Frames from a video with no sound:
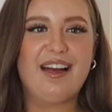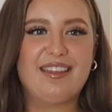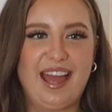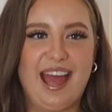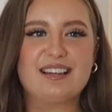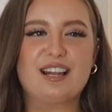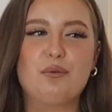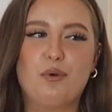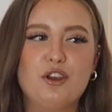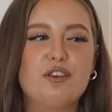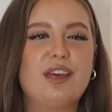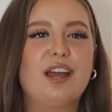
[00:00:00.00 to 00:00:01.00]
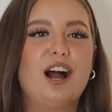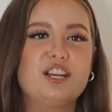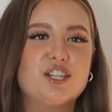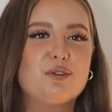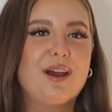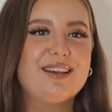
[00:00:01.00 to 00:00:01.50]
at the end, like what you think I
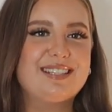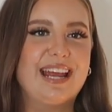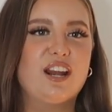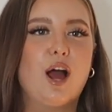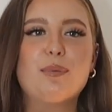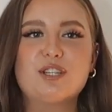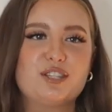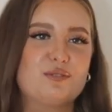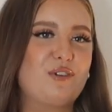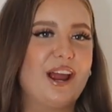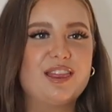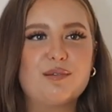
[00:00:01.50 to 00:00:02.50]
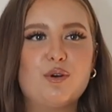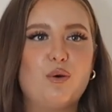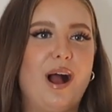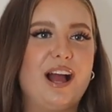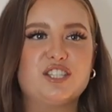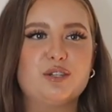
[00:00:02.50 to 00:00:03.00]
should wear as date night, but just rate them
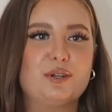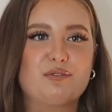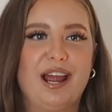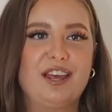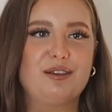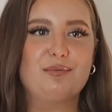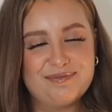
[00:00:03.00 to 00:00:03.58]
all as you would rate them.